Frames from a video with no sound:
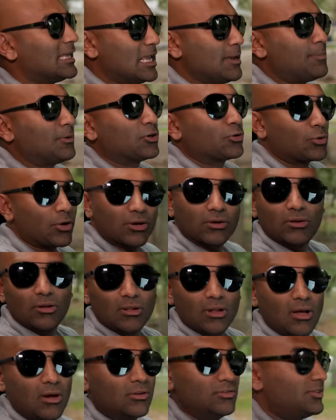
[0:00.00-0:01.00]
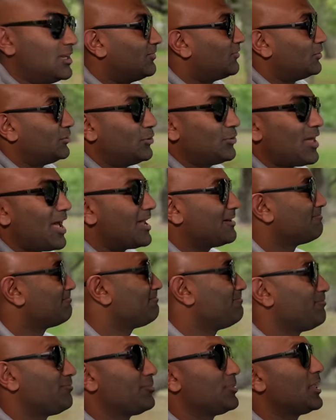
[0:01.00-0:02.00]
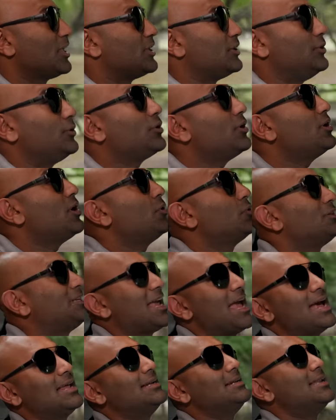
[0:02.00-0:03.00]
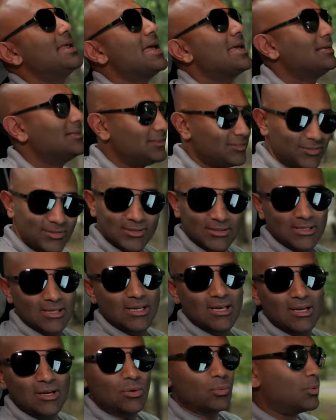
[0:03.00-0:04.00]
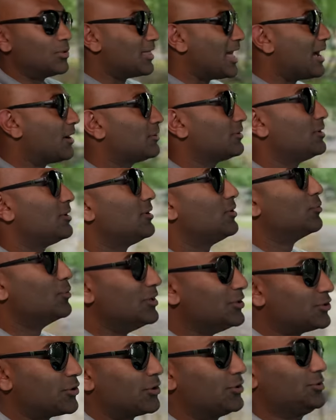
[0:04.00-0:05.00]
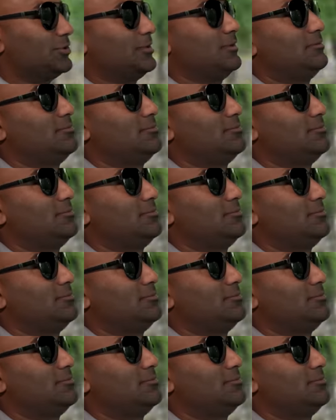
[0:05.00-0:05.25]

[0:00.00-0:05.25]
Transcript: keep it to critical loads. And if you do that, you can go 10 days without recharging.